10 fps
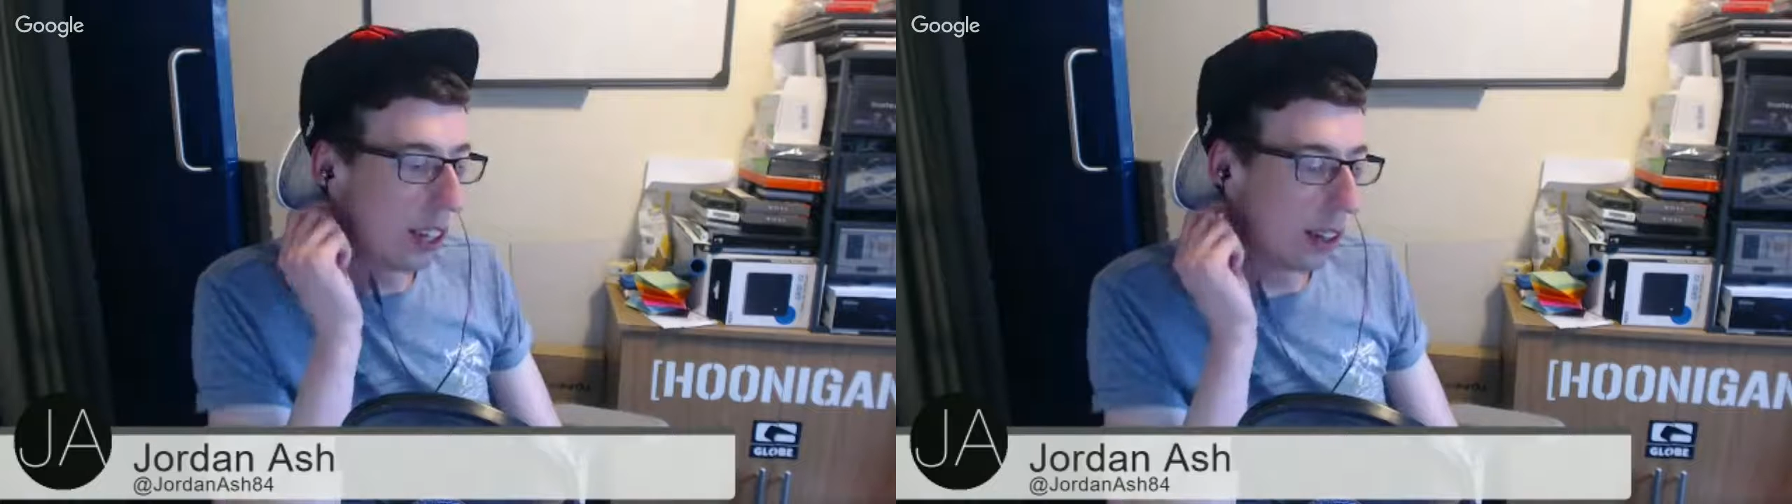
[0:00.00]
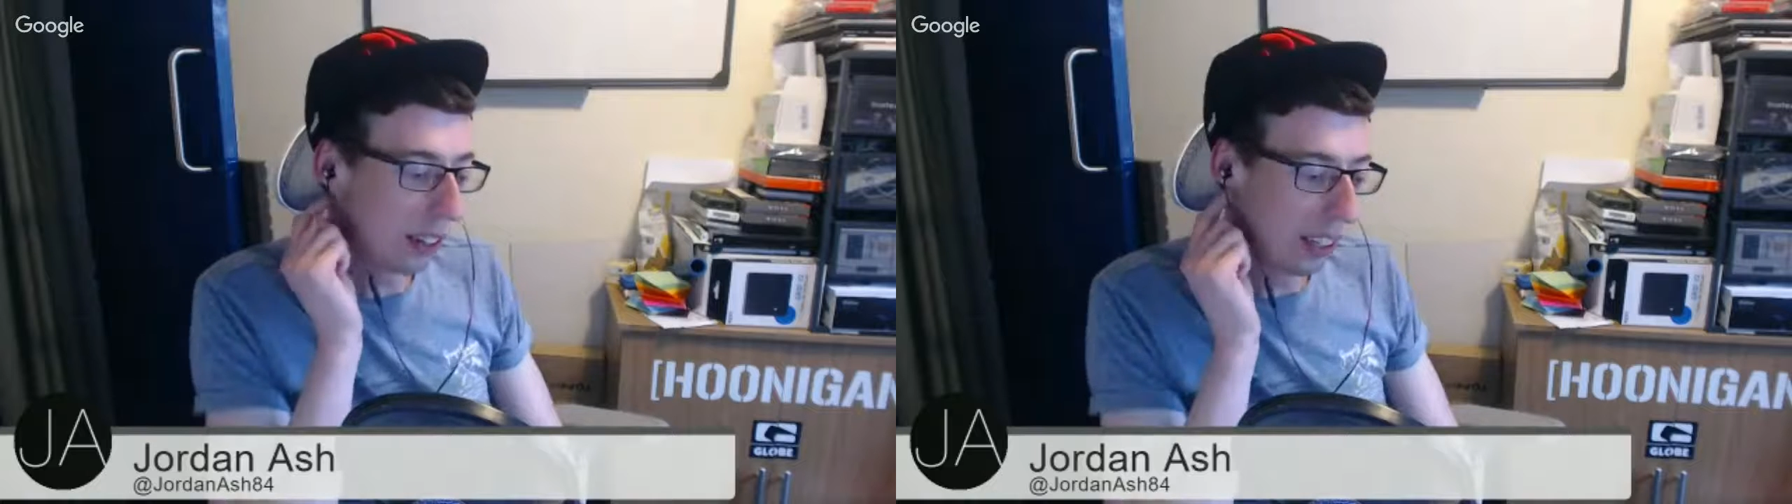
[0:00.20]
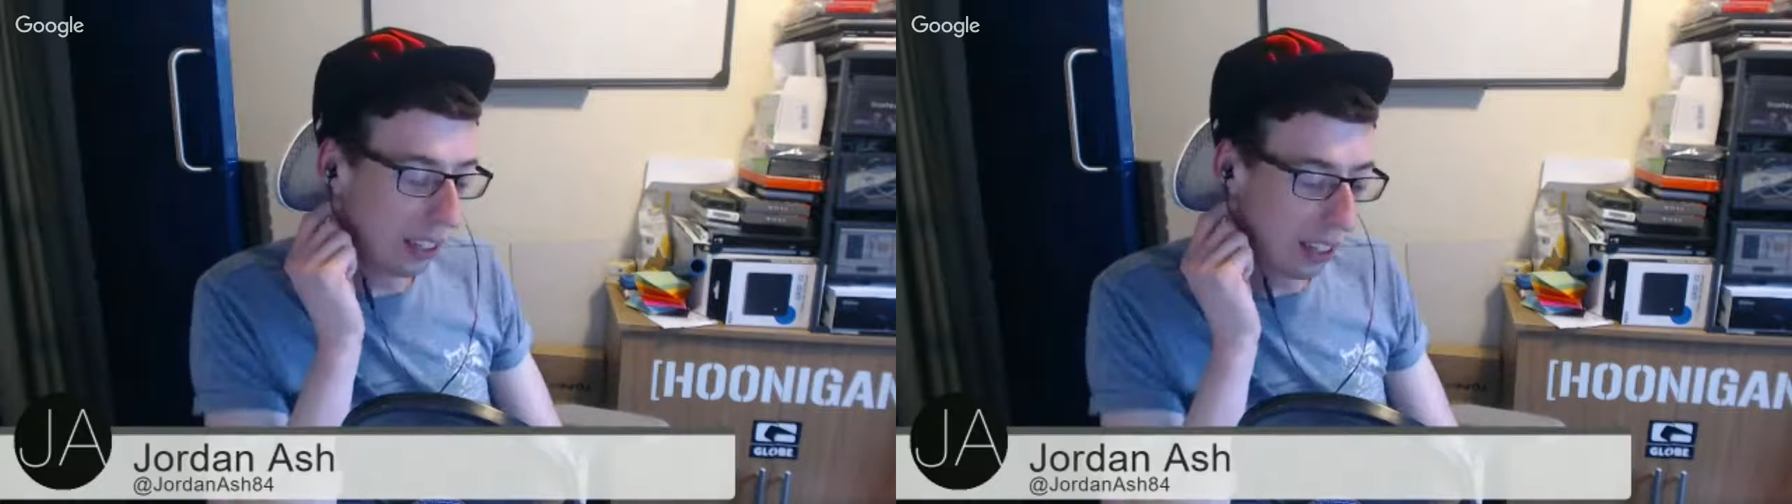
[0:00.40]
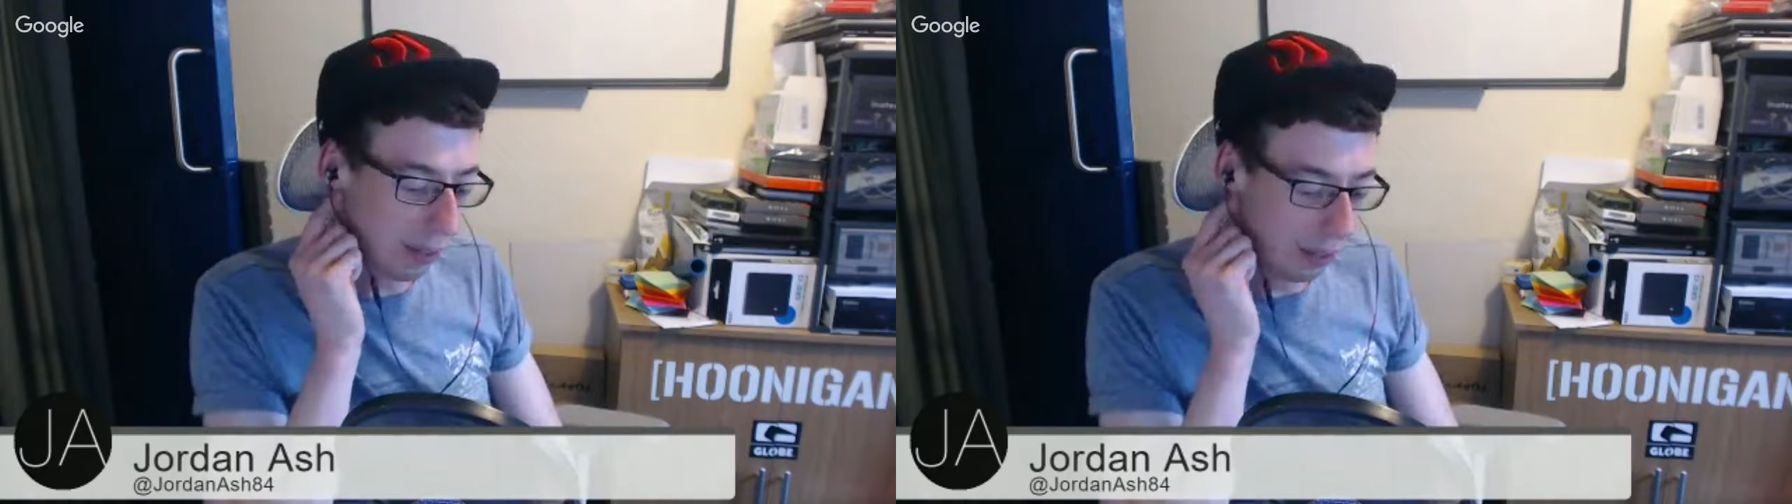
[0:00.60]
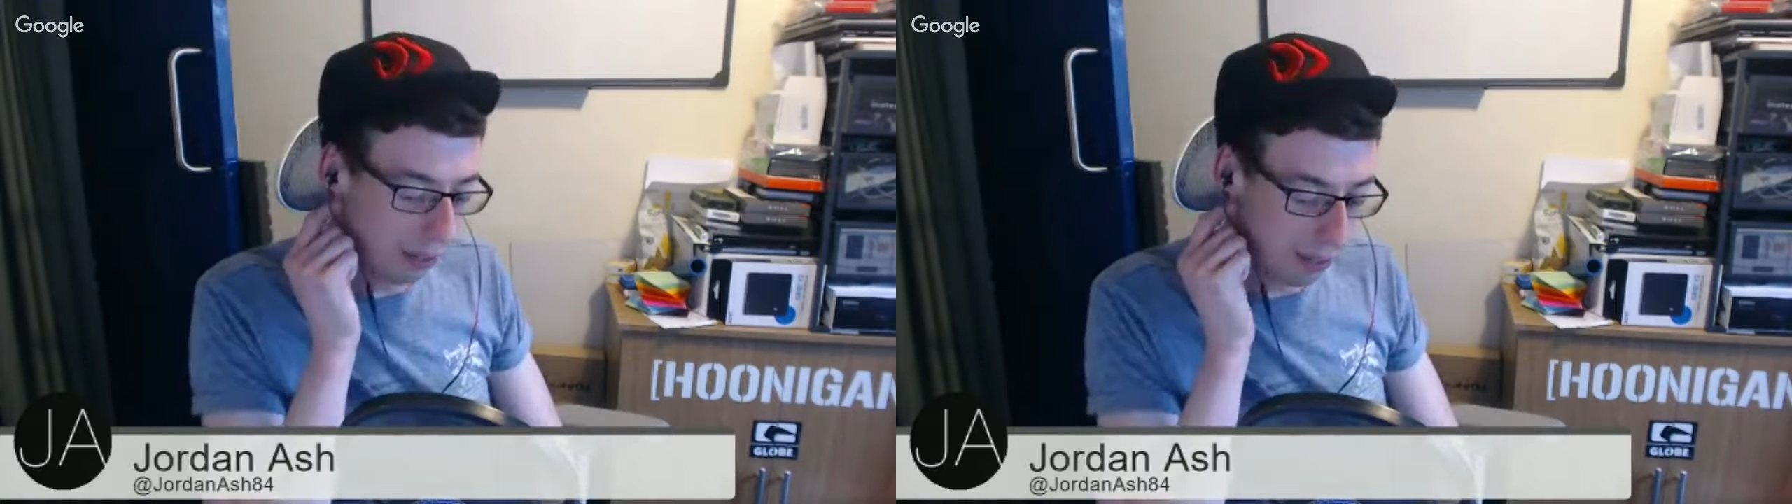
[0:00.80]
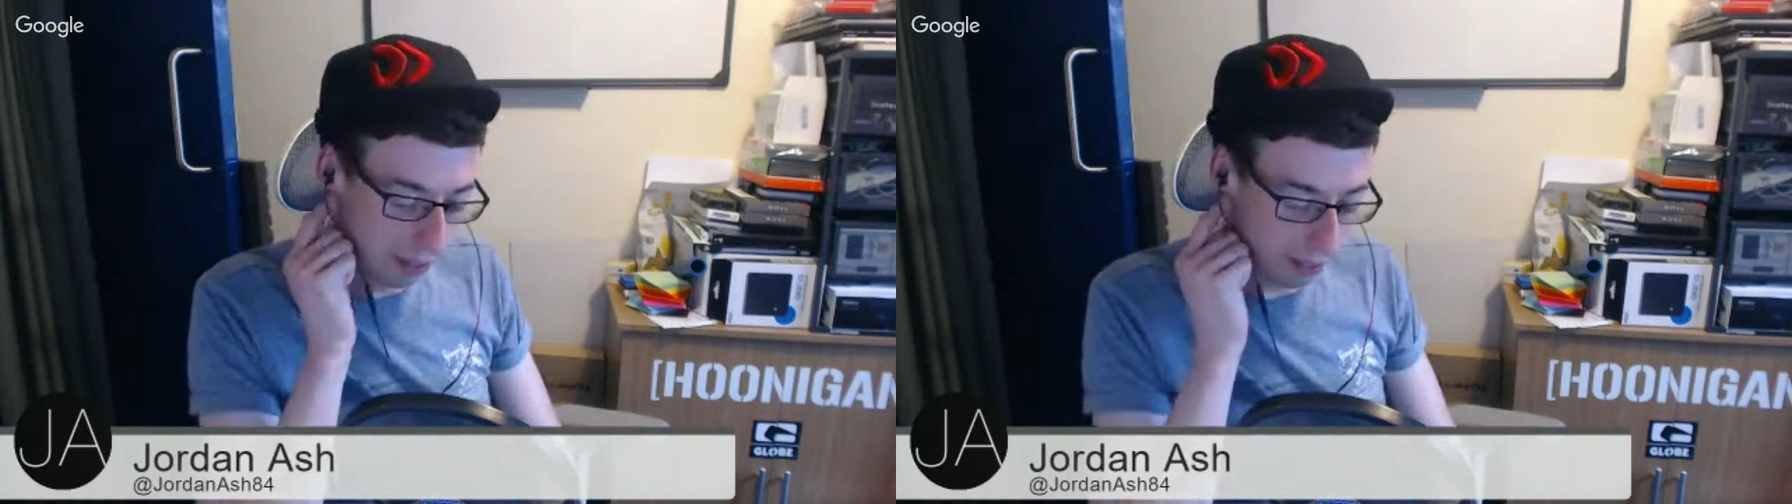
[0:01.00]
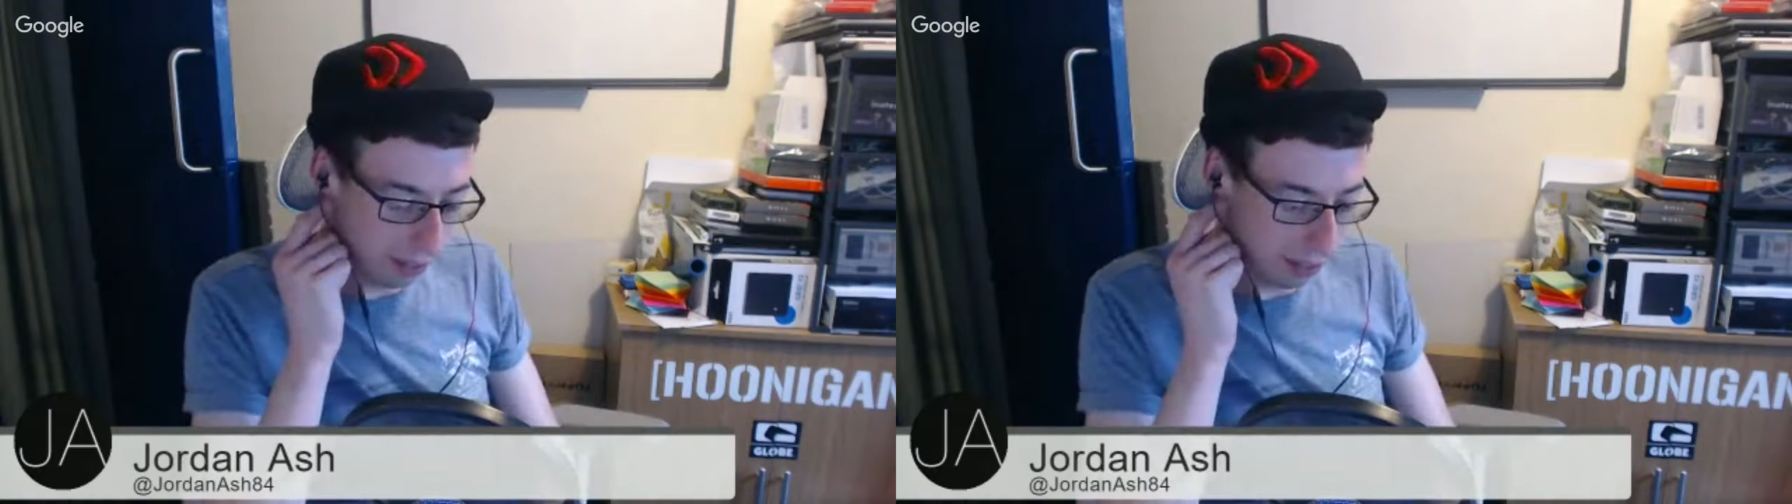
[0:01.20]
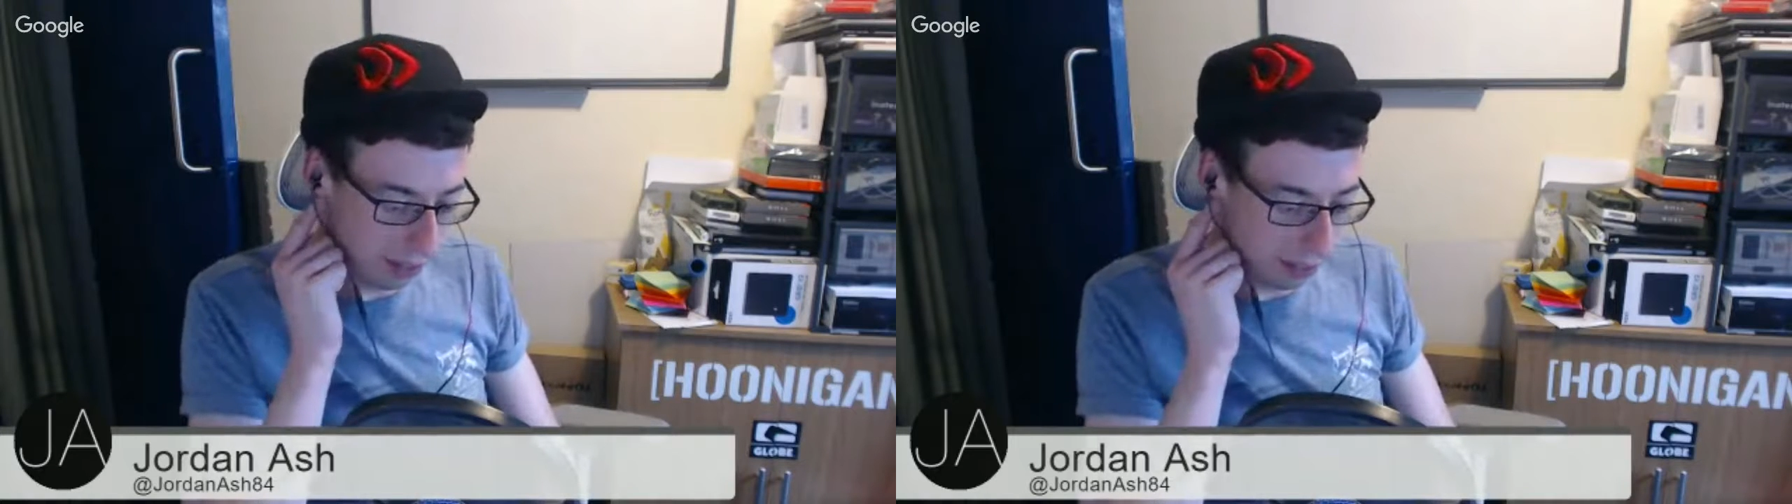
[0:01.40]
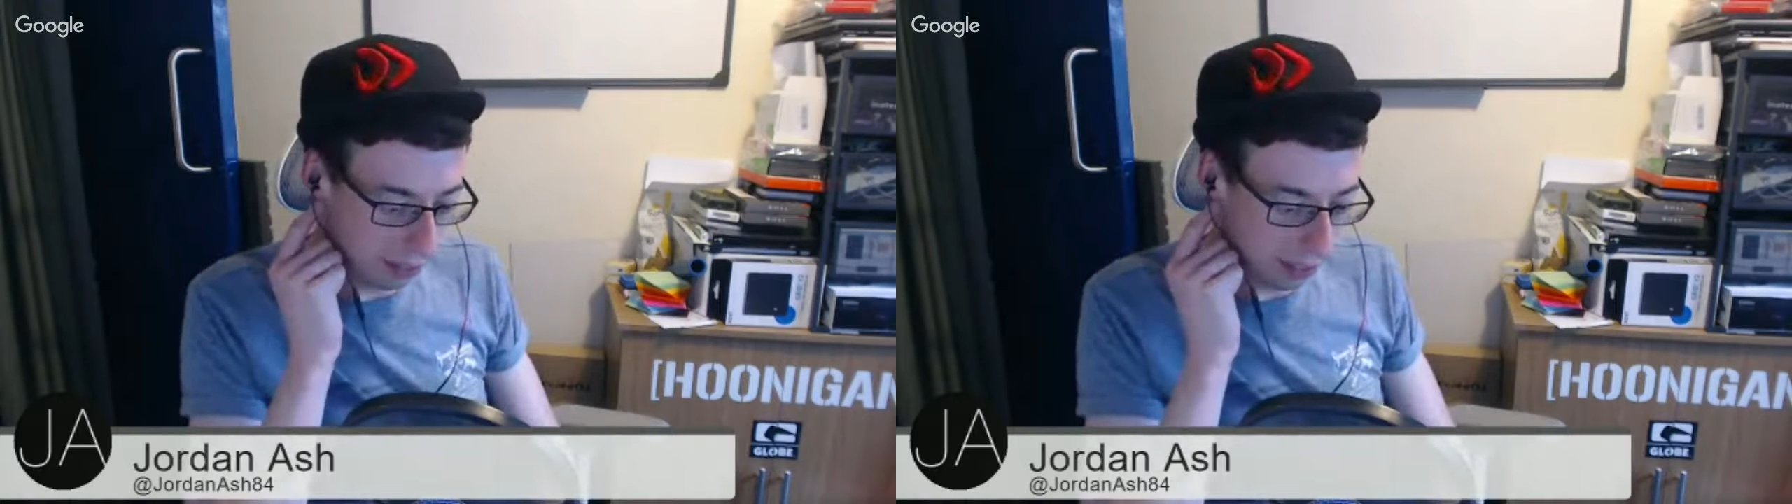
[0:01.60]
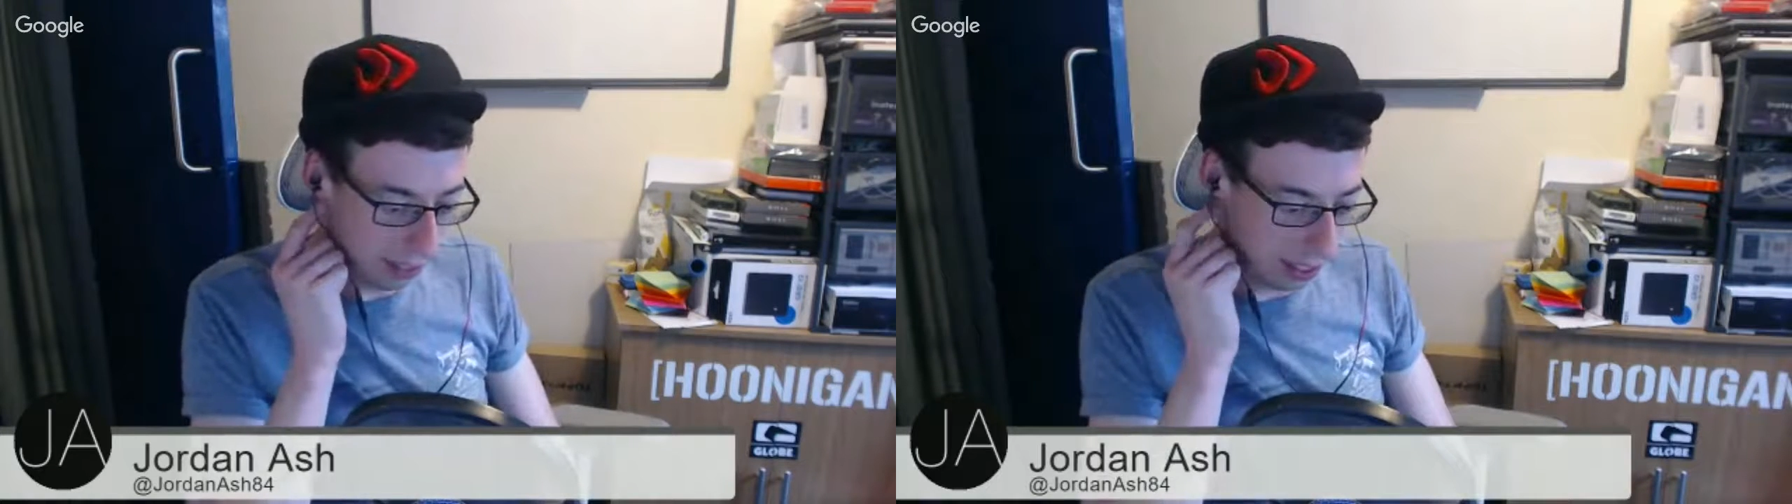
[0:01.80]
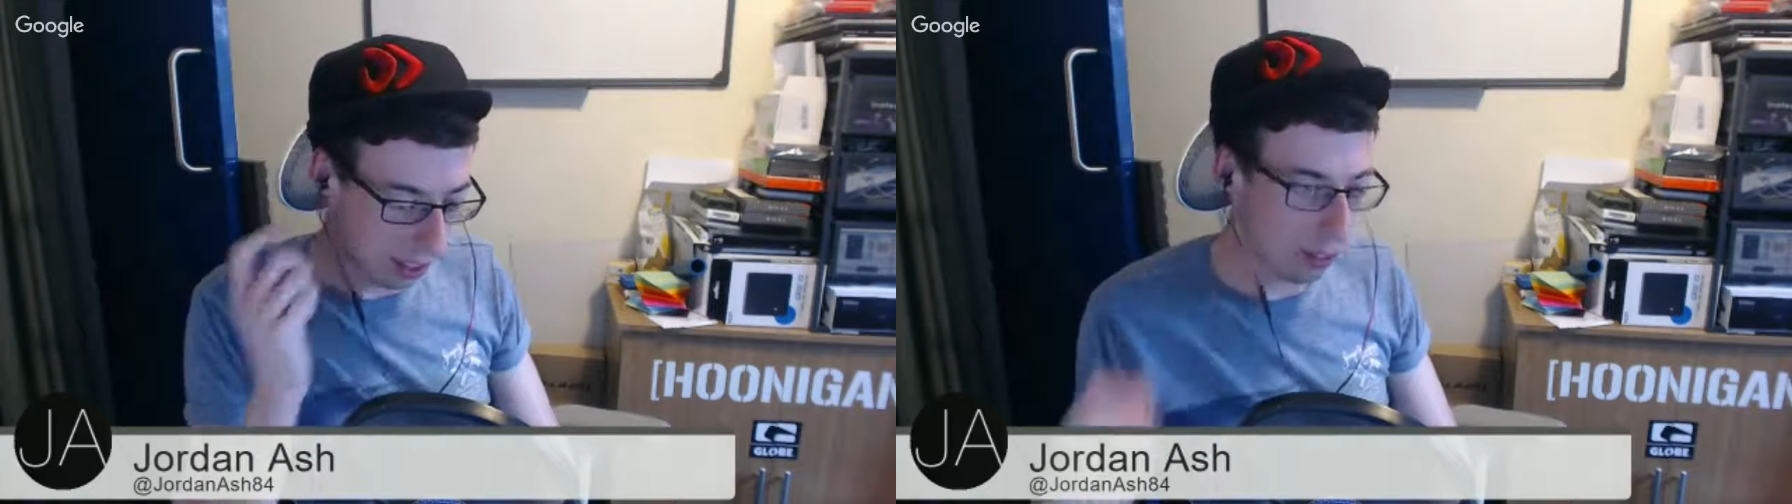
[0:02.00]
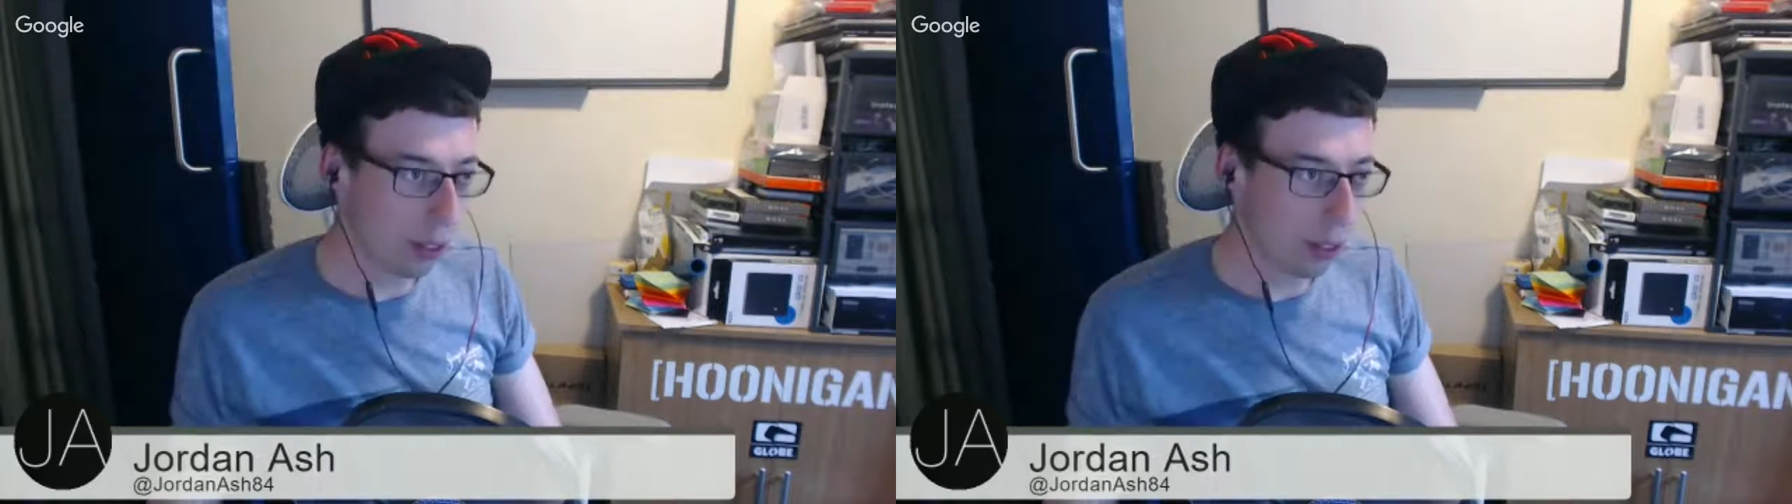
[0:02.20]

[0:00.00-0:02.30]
I'm not sure.